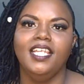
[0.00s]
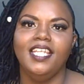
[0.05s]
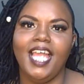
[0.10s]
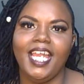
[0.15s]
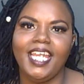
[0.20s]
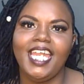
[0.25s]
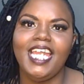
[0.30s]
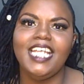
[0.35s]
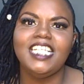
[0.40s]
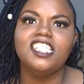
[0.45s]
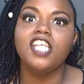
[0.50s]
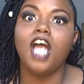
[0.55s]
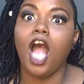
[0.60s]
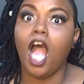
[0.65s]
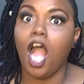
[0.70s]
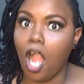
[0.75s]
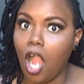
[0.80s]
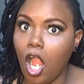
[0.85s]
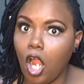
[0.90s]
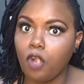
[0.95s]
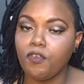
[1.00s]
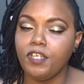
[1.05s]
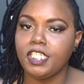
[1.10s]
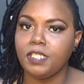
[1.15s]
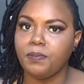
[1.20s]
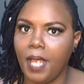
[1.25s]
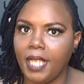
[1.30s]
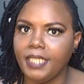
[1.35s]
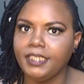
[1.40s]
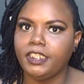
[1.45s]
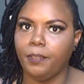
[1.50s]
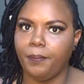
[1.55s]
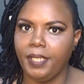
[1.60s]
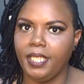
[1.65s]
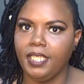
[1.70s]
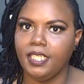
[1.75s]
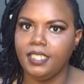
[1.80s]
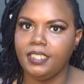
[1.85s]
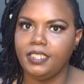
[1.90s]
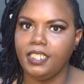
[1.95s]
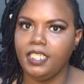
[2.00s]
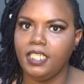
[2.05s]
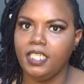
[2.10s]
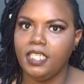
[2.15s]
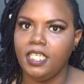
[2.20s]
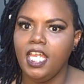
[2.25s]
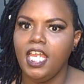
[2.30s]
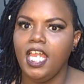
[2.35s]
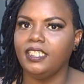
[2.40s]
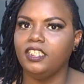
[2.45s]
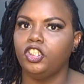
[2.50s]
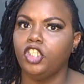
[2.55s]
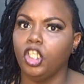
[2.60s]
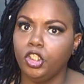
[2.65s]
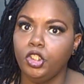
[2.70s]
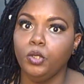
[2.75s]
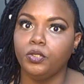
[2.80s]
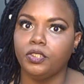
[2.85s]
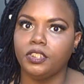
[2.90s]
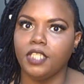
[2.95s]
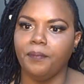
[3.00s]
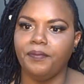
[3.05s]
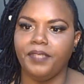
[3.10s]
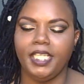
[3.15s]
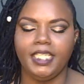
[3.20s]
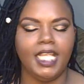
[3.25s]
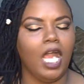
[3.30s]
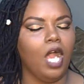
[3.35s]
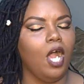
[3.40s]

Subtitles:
Like, it's our responsibility to do something.